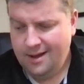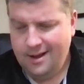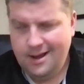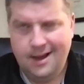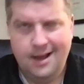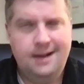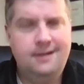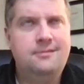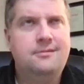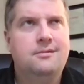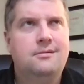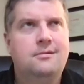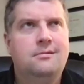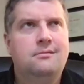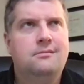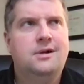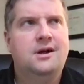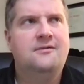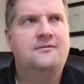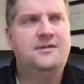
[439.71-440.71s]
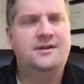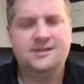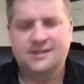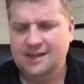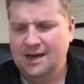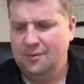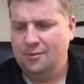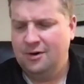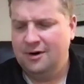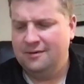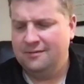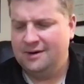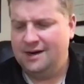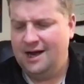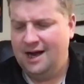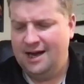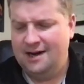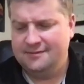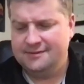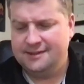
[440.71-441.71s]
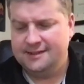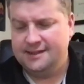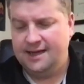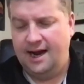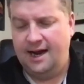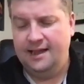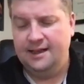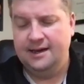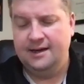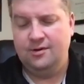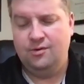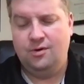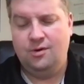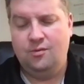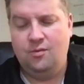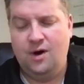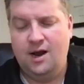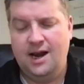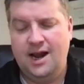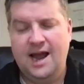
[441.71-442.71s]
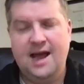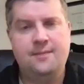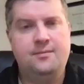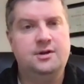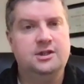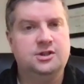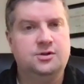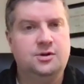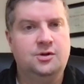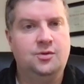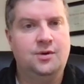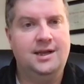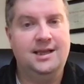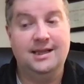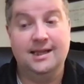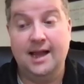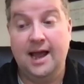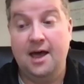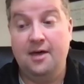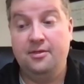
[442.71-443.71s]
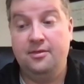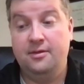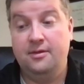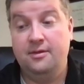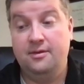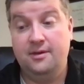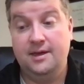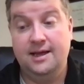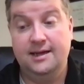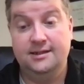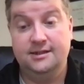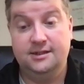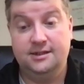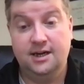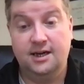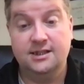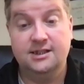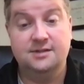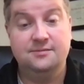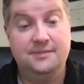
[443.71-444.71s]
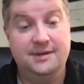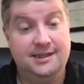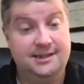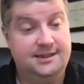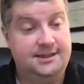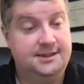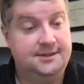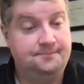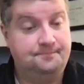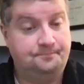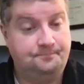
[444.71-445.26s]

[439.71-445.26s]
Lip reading: And officially, we're kind of silent on what happens between death and judgment.